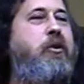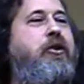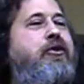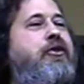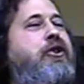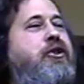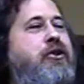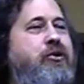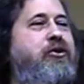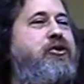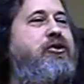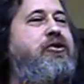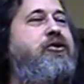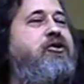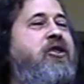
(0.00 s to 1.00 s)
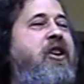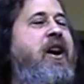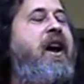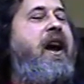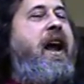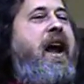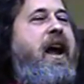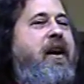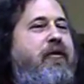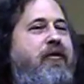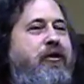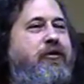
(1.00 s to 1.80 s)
where the users have